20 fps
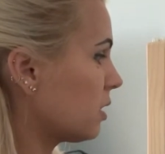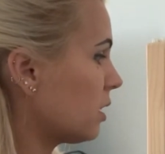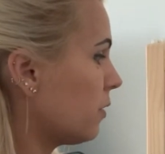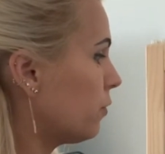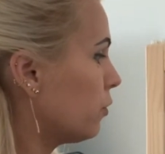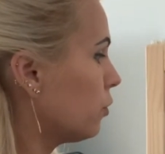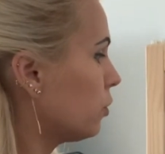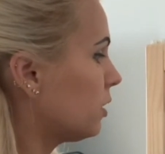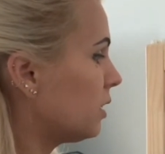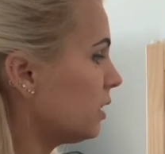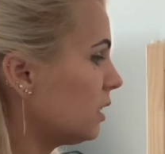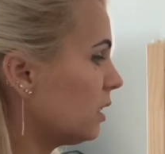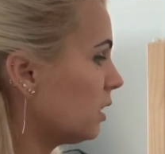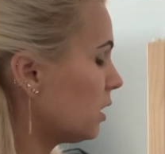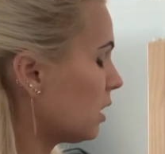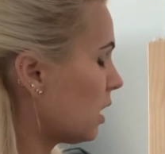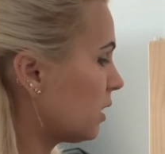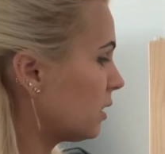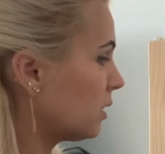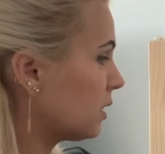if you
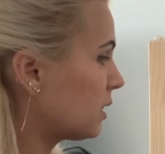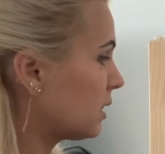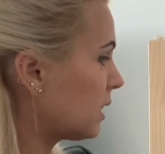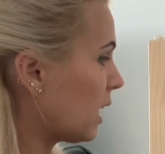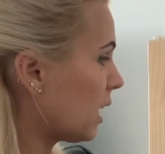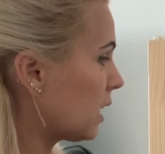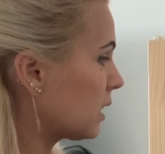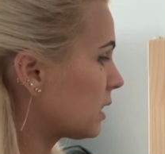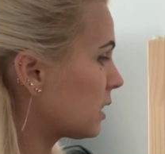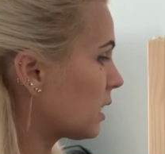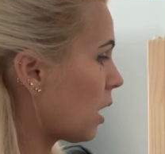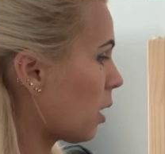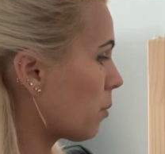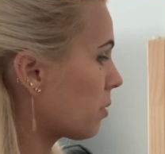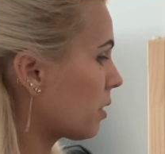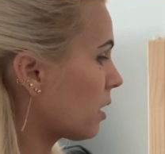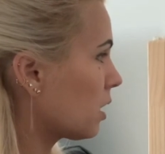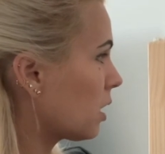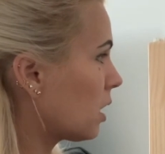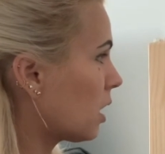didn't understand
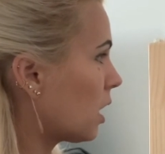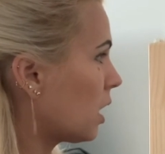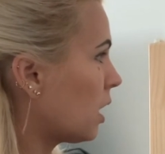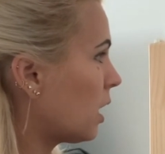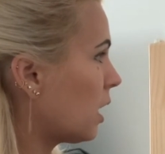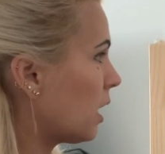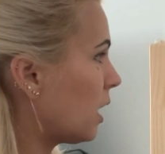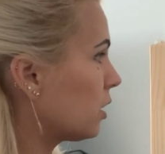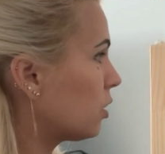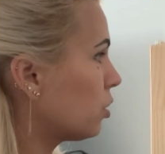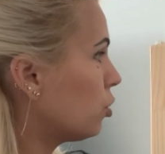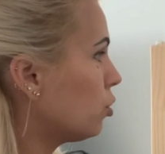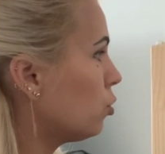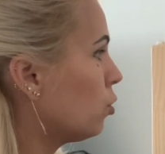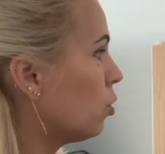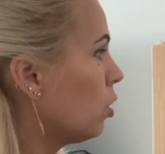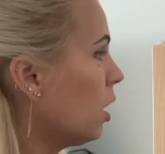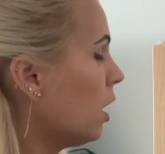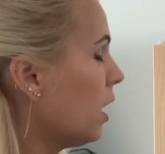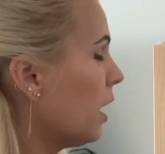something and
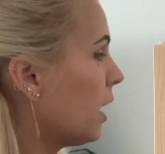you